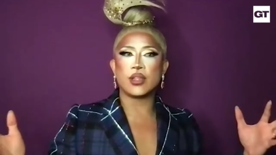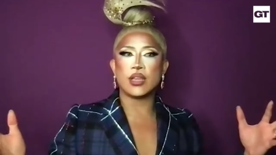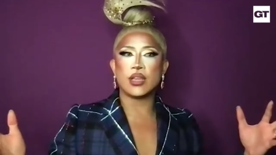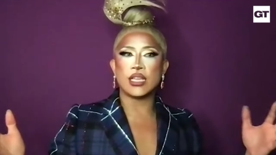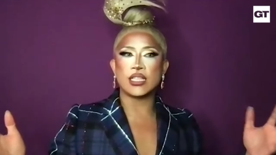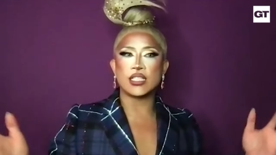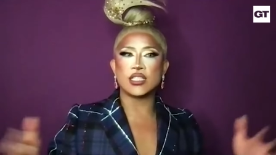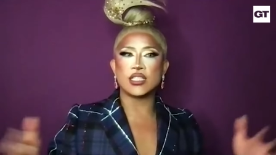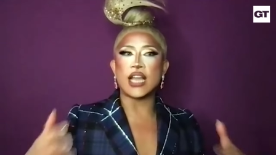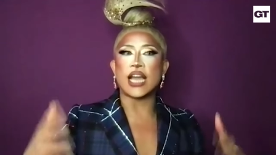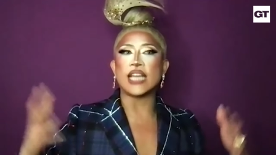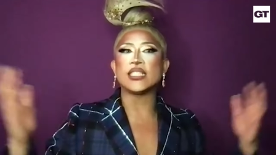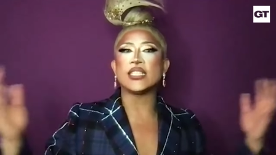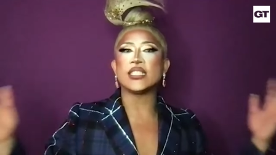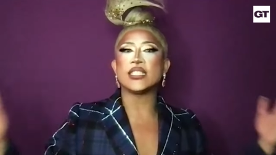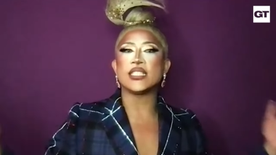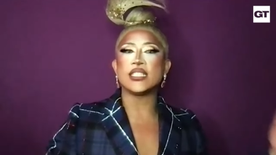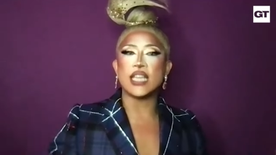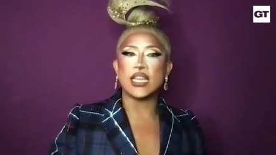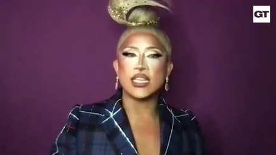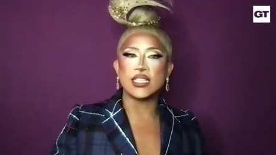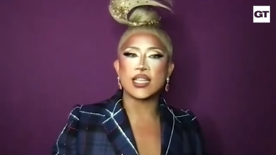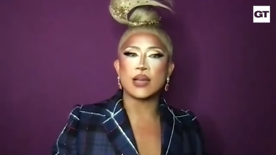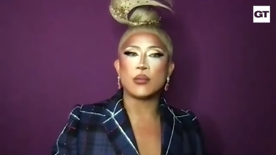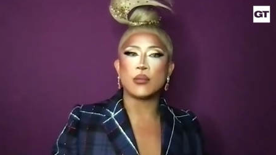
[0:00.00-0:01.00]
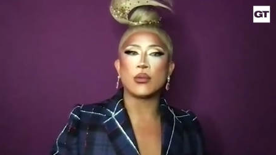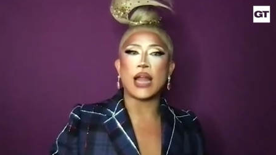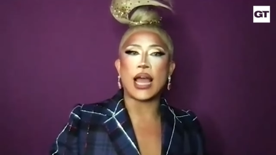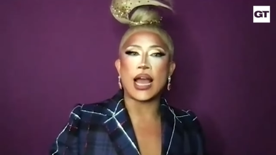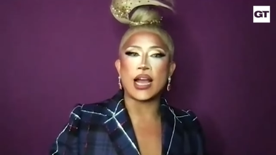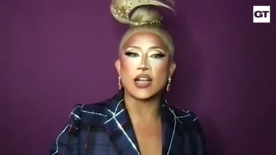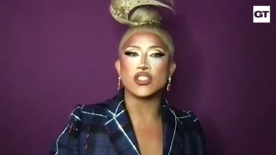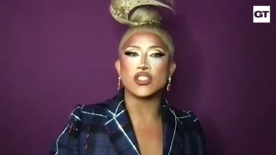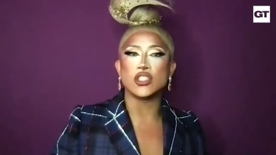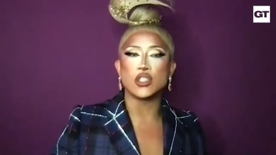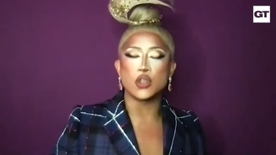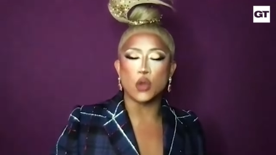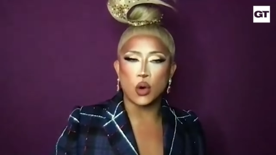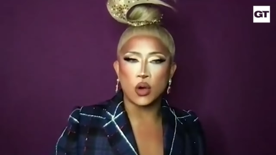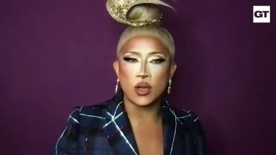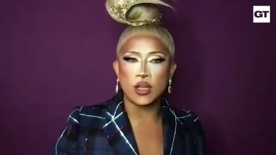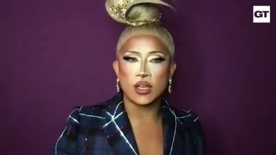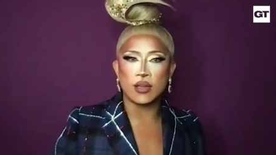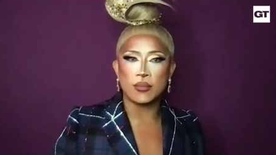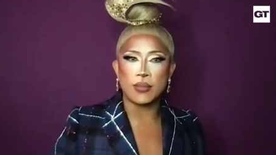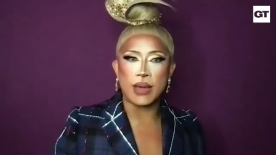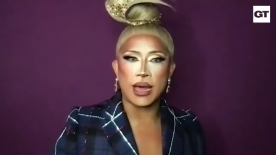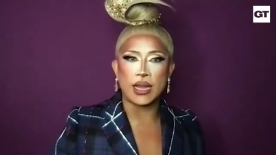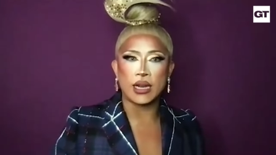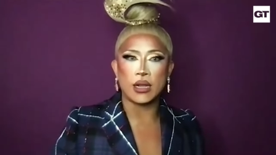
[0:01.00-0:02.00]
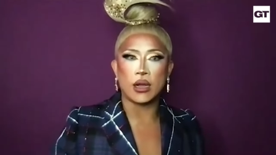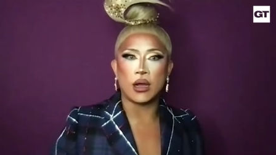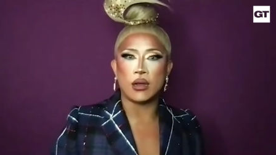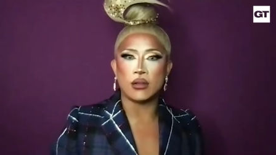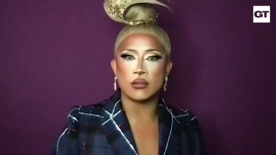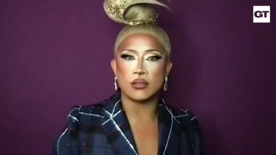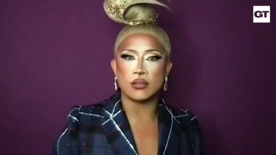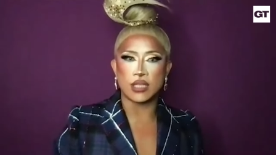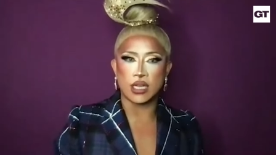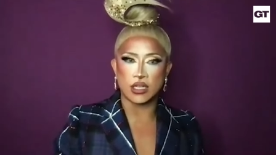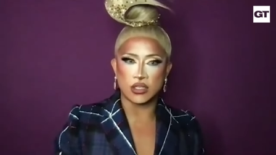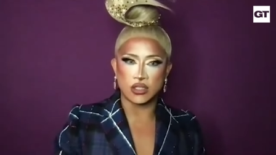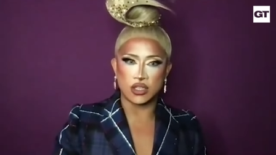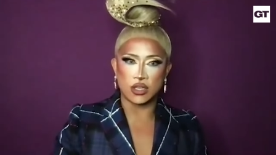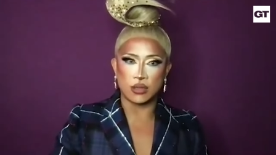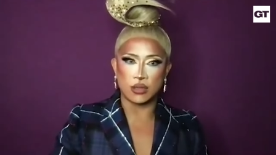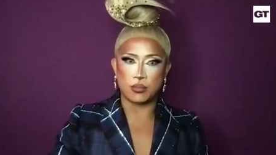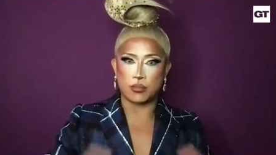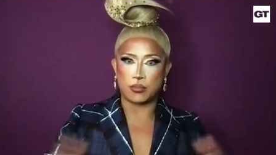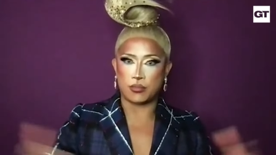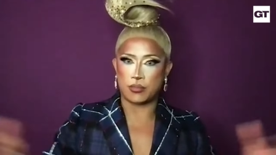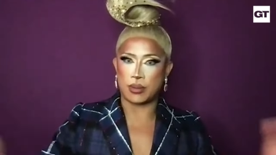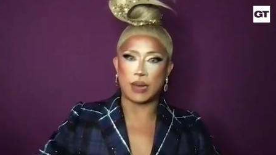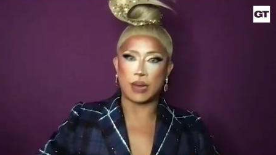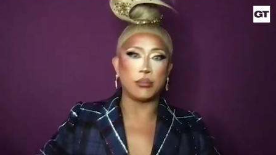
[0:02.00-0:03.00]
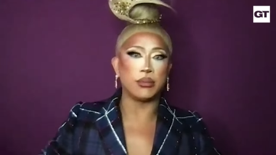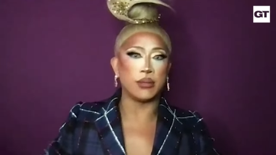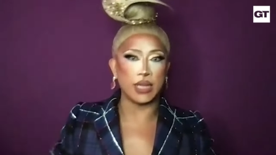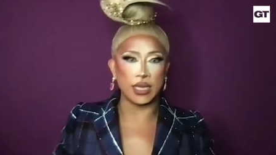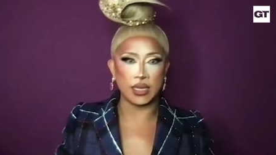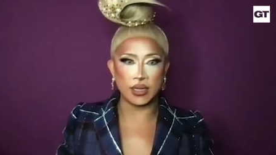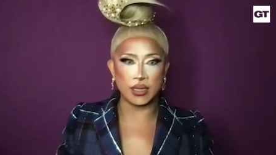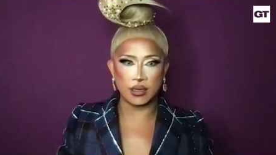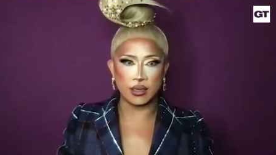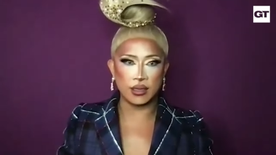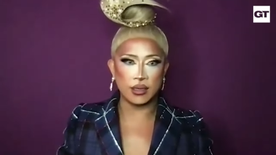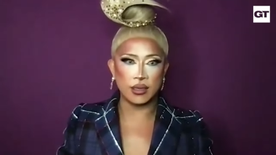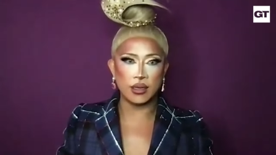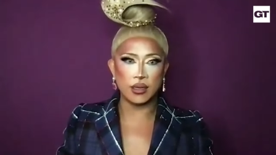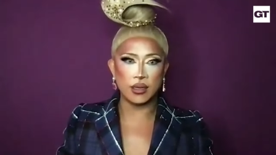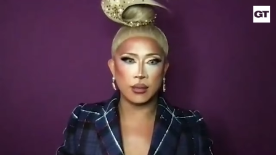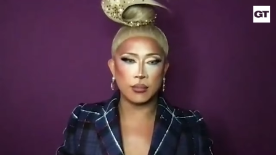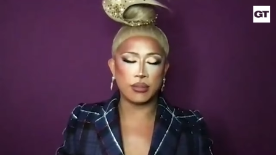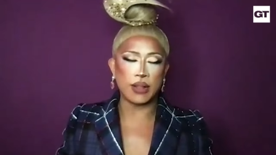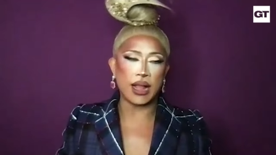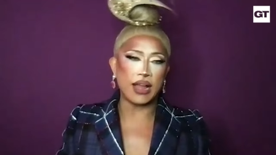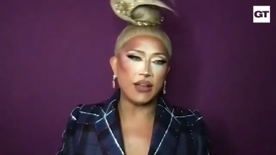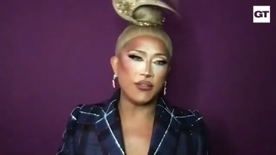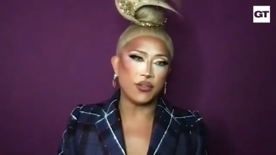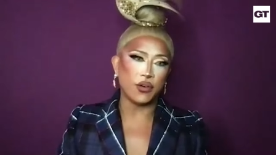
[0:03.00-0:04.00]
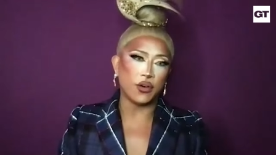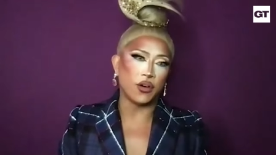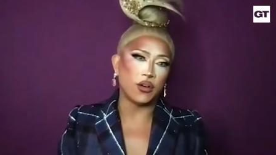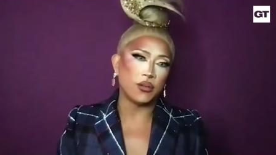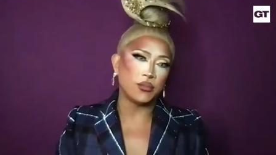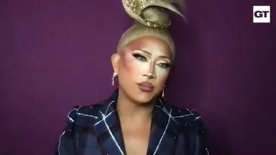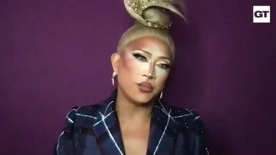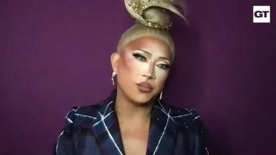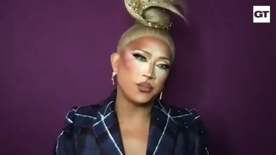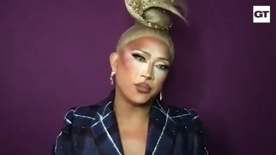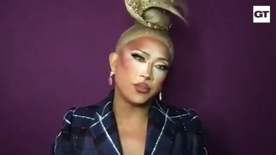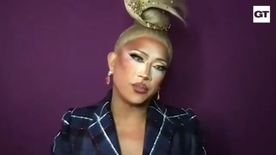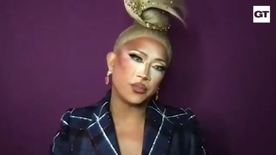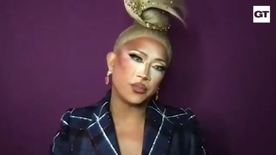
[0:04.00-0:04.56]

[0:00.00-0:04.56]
it's nice to see someone actually talking about it on such a public platform.